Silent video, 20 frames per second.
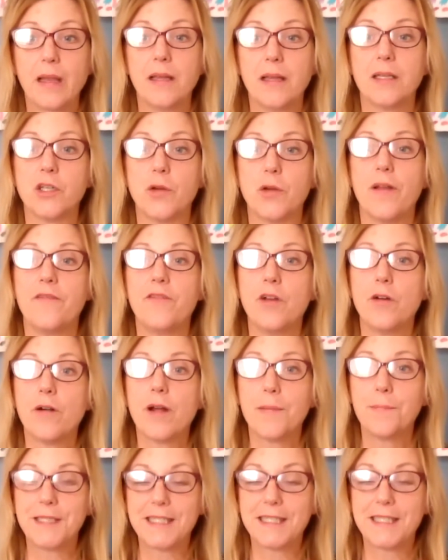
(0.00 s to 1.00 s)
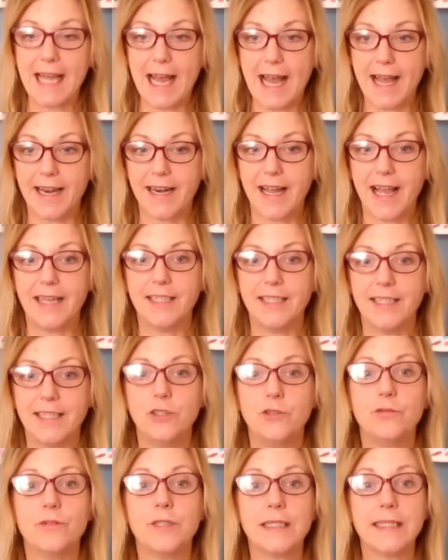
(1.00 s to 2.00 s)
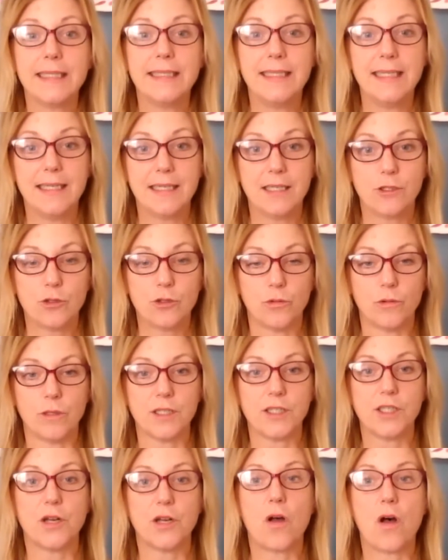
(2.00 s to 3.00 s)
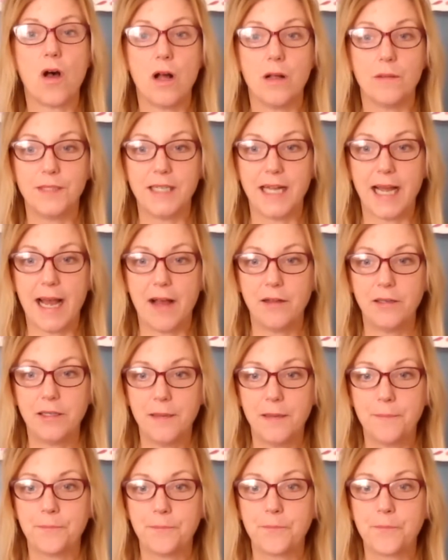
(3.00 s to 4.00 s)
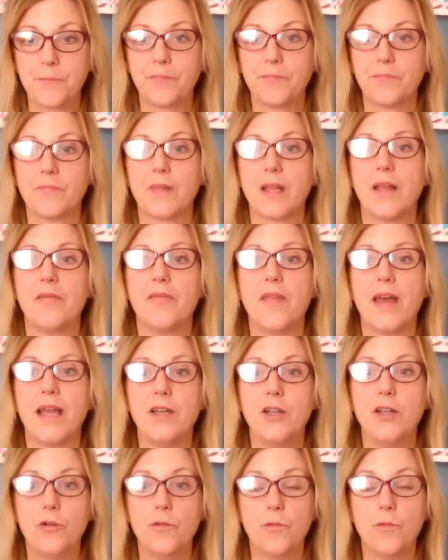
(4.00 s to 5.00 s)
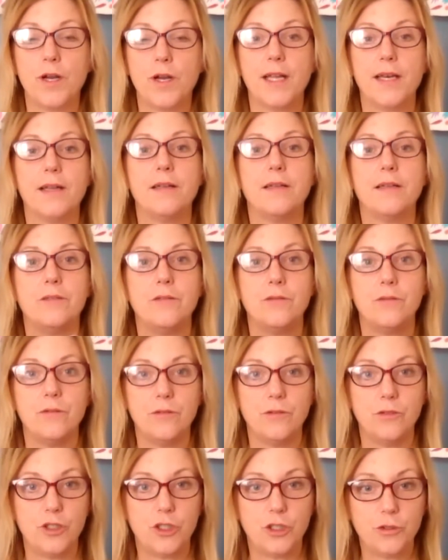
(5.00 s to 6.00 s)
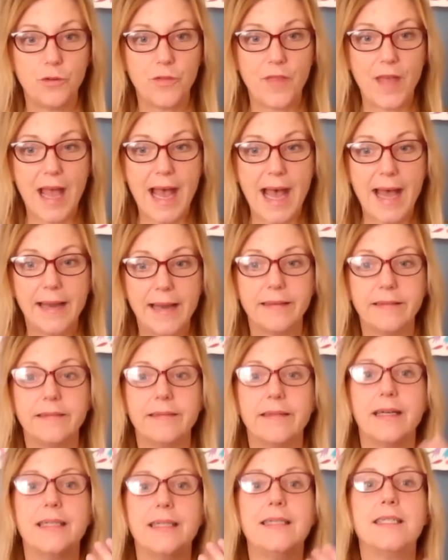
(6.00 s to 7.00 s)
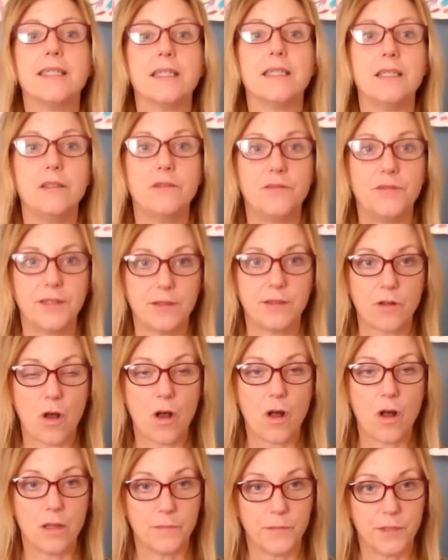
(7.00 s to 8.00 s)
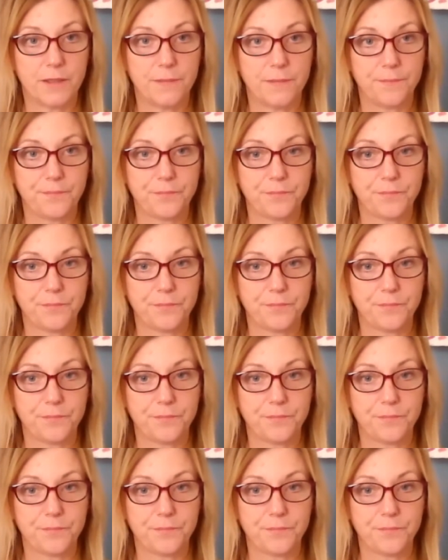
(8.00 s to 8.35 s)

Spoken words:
So if you're upset and you really need a tool to calm down, then you would do that until you feel calmer.